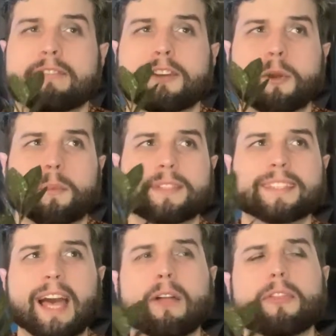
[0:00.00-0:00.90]
From
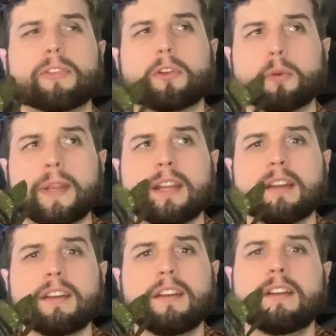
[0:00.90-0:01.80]
South
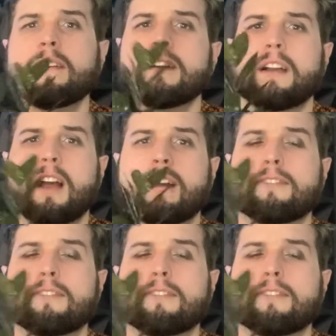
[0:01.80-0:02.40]
Korea, a